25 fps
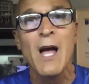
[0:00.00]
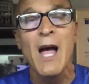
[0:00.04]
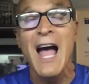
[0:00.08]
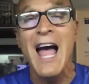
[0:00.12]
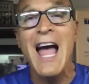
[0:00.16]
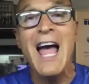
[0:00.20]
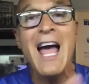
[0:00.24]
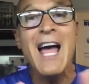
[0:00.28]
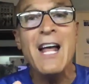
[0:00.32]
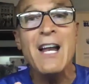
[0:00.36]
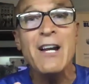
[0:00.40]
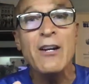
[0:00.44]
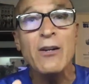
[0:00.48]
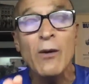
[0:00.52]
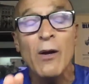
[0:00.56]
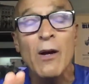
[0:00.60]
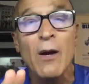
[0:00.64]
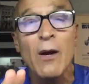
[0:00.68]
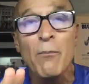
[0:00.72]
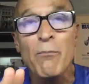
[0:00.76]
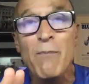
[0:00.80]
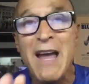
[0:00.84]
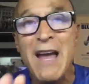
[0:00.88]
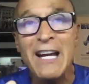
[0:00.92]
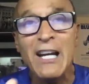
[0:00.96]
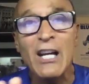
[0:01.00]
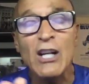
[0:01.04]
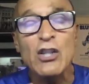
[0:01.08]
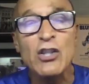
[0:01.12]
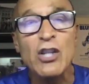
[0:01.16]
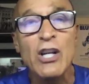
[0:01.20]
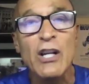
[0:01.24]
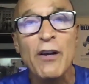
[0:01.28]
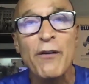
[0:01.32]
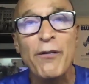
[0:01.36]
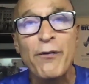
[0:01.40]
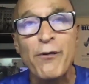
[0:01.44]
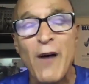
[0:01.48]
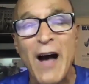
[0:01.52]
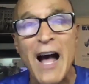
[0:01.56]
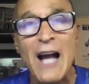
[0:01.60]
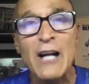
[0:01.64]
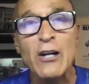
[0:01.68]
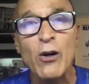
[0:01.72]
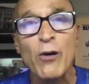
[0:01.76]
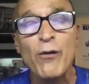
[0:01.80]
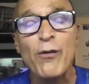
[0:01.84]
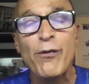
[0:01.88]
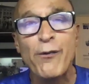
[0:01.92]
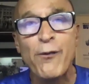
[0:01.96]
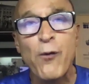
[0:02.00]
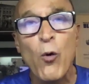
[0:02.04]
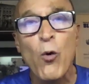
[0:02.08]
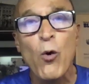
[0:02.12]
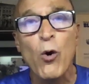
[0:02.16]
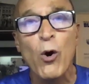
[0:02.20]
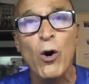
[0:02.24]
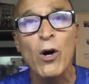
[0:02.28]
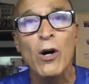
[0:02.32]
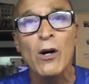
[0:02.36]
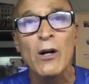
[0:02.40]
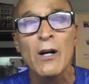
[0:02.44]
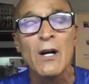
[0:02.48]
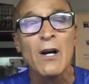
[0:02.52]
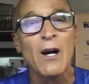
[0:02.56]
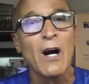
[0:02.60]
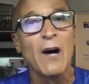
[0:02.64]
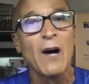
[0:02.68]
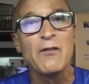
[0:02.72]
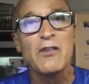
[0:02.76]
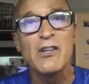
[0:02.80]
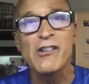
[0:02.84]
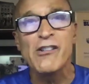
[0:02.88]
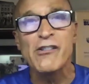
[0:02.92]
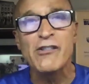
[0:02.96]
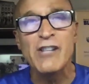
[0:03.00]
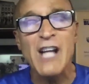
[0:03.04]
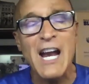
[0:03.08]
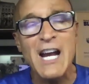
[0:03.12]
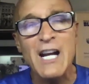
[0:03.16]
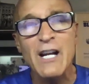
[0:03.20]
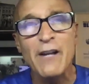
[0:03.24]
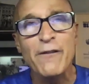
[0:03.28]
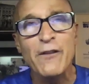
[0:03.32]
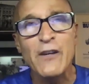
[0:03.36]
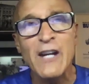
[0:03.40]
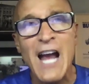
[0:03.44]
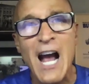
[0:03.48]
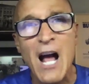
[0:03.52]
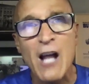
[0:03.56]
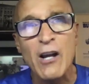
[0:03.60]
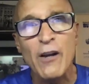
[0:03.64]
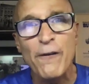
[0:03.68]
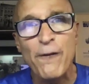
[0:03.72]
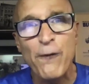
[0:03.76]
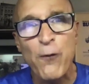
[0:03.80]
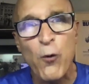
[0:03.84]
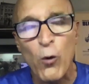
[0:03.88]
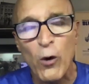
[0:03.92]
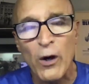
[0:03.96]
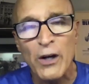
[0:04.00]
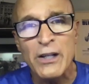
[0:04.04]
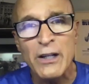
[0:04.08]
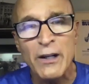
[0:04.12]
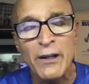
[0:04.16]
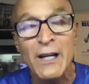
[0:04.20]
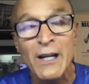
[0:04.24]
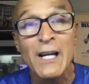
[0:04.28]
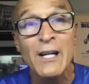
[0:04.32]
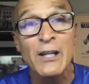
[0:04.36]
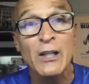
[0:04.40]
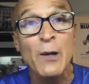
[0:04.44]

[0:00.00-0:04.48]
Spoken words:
and make it to the Final Four of the state of California,